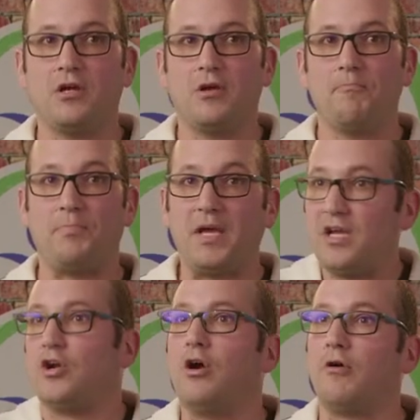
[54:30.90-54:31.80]
be in
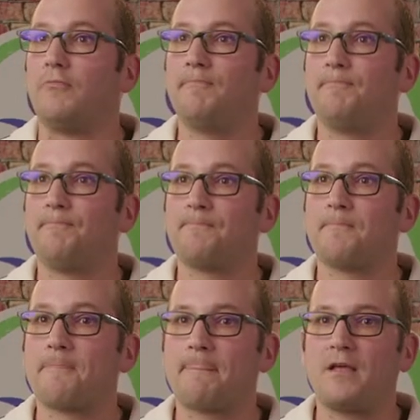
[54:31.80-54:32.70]
your home,
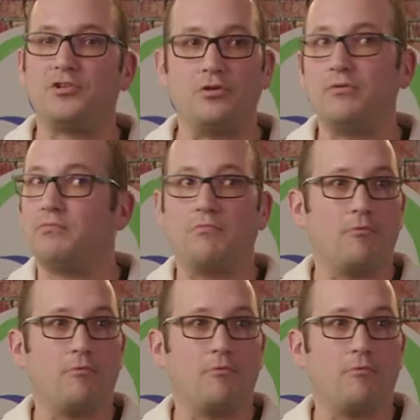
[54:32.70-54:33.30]
do